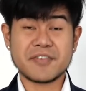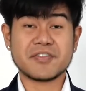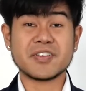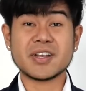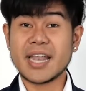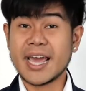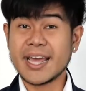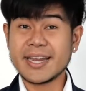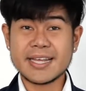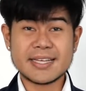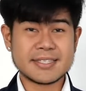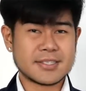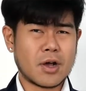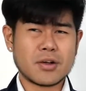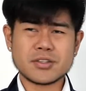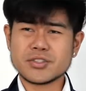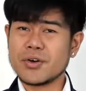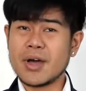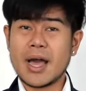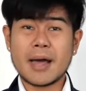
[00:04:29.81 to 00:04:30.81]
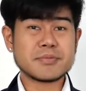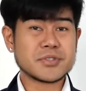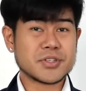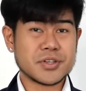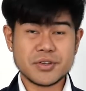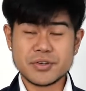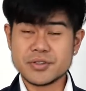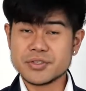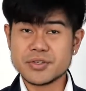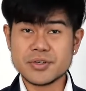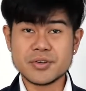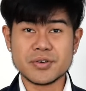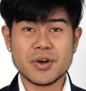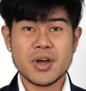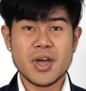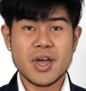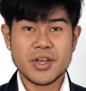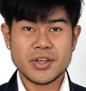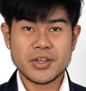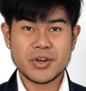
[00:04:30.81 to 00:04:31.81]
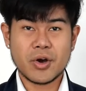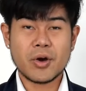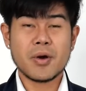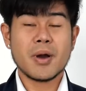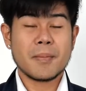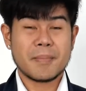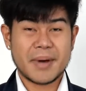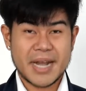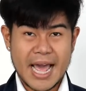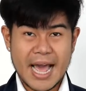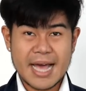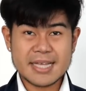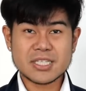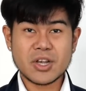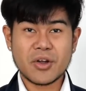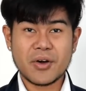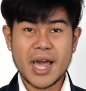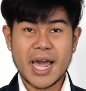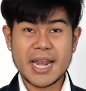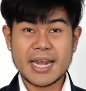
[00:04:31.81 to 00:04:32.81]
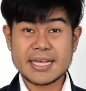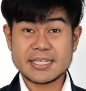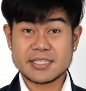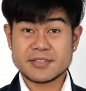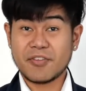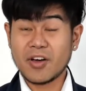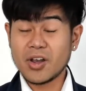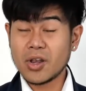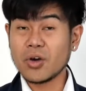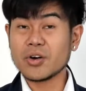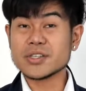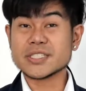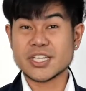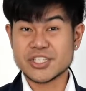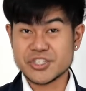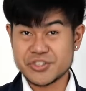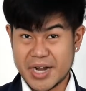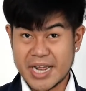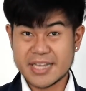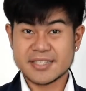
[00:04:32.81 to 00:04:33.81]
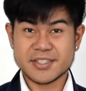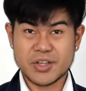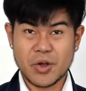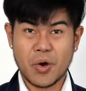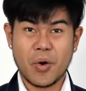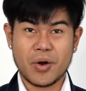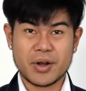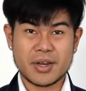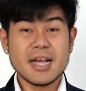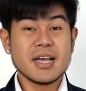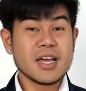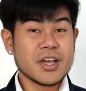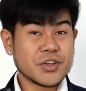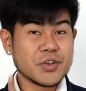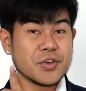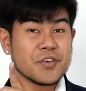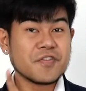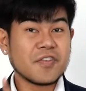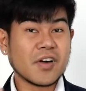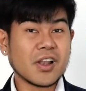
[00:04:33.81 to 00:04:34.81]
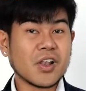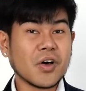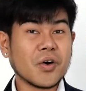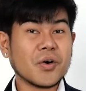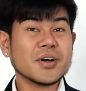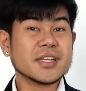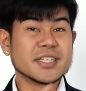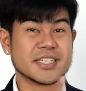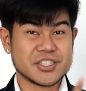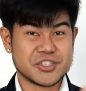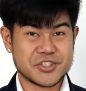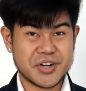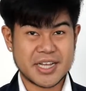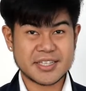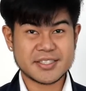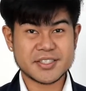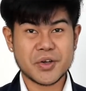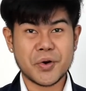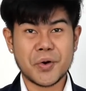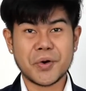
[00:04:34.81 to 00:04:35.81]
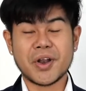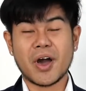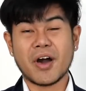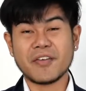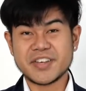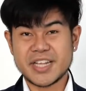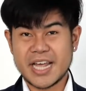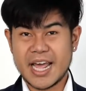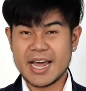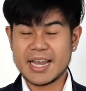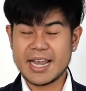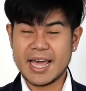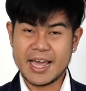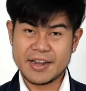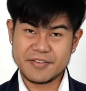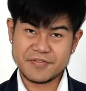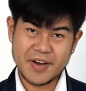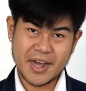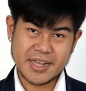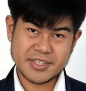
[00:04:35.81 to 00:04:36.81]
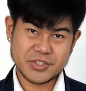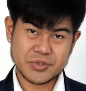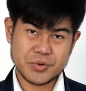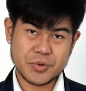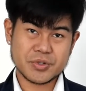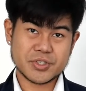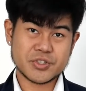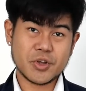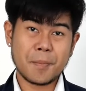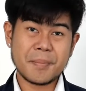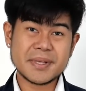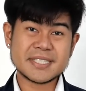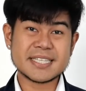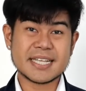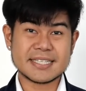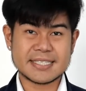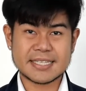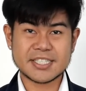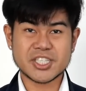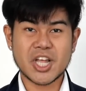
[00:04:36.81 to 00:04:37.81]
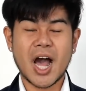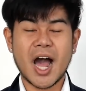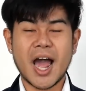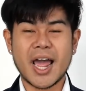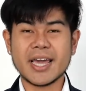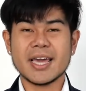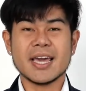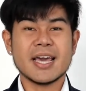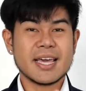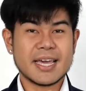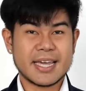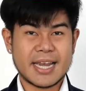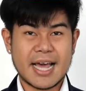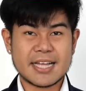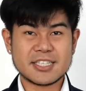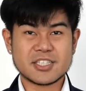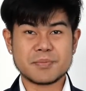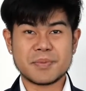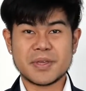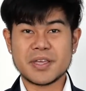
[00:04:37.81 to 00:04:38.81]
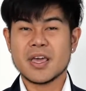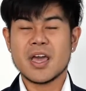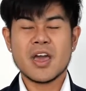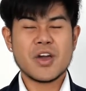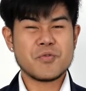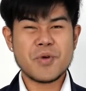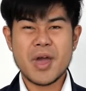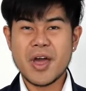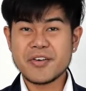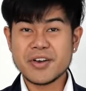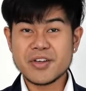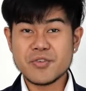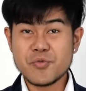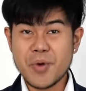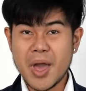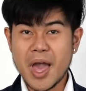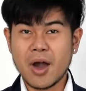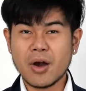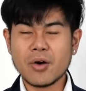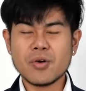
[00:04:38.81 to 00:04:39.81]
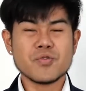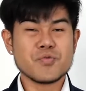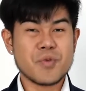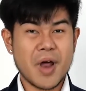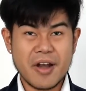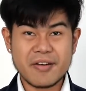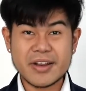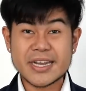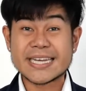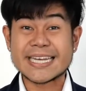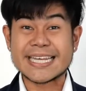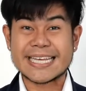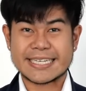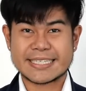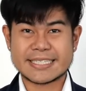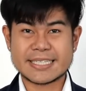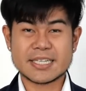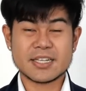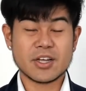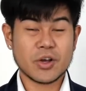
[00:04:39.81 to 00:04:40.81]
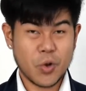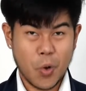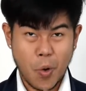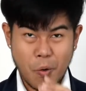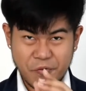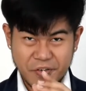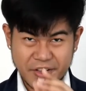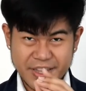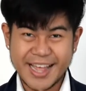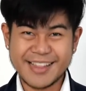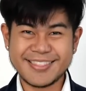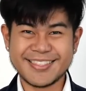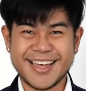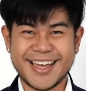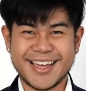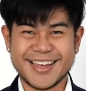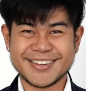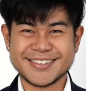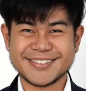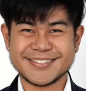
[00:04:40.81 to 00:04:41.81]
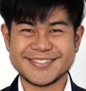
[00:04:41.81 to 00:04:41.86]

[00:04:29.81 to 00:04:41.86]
For ladies, also up to you too, but as long as it's follow the dress code, you follow the dress code of the airline advise you. So business attire, it has to be very well, very neat. Go for that thing.